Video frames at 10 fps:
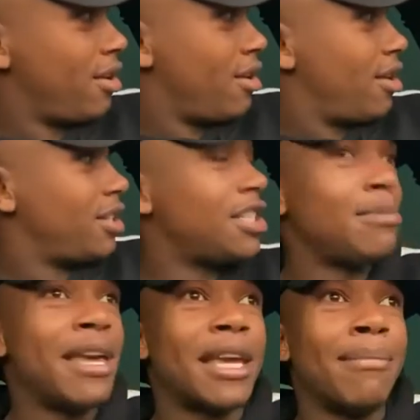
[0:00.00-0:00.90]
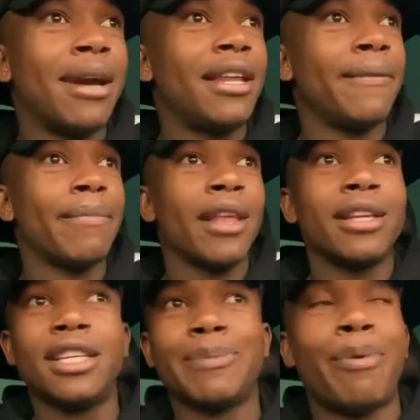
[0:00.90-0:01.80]
she's making money.
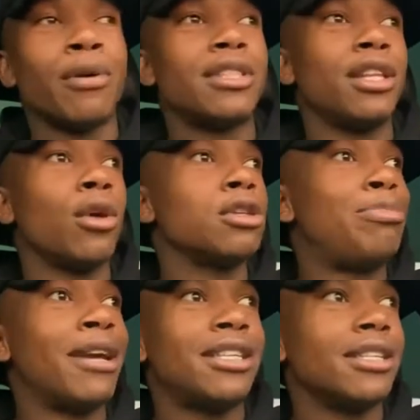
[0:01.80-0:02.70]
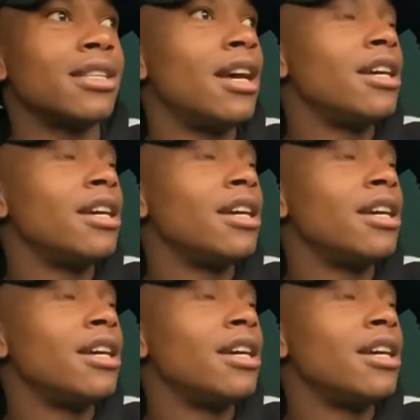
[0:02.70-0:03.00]
She's posting those pictures.